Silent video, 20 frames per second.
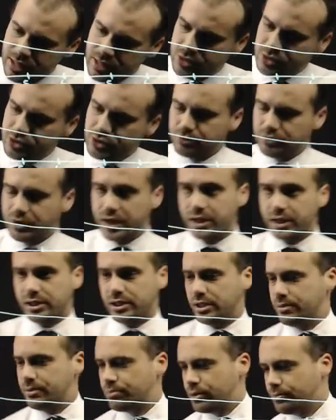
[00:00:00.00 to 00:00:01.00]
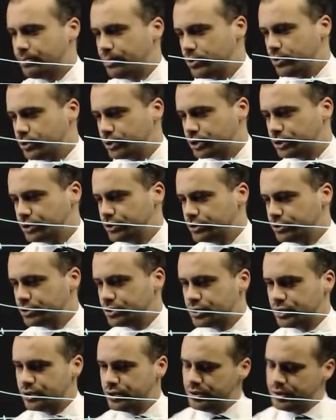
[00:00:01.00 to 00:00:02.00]
indirectly proportional
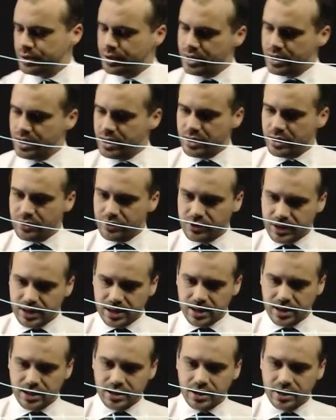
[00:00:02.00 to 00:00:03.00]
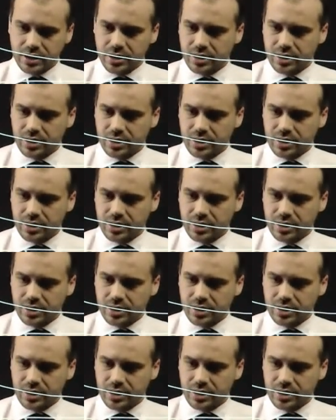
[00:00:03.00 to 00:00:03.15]
to the